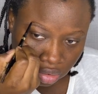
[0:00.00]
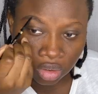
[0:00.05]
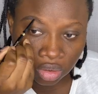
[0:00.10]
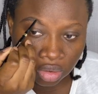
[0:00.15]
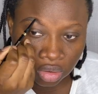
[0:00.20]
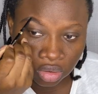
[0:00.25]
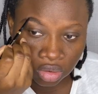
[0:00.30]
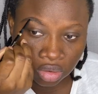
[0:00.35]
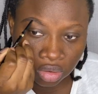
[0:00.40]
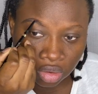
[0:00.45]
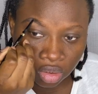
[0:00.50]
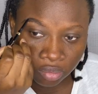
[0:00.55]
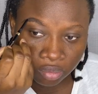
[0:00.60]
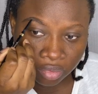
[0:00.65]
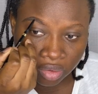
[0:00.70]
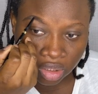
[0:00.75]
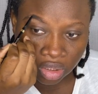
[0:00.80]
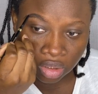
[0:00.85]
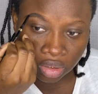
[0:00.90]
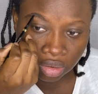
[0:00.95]
This is not
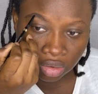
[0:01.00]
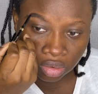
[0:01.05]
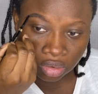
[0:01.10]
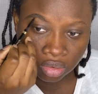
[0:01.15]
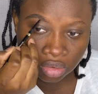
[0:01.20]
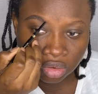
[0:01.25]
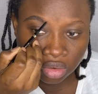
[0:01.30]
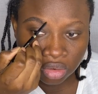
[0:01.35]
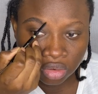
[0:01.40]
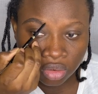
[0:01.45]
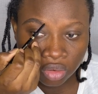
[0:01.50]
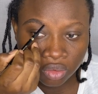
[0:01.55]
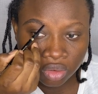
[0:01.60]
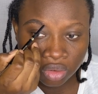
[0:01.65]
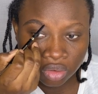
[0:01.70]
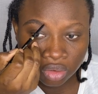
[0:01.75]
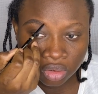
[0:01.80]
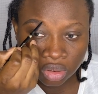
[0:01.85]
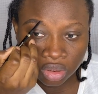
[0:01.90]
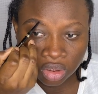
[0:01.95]
bad. This is
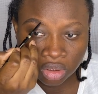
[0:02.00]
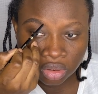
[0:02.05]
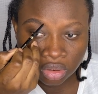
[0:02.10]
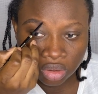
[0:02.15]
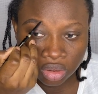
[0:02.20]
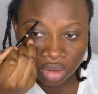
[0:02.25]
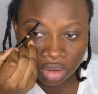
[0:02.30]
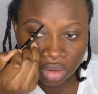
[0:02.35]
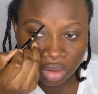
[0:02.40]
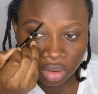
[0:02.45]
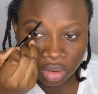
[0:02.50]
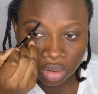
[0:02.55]
going on nicely.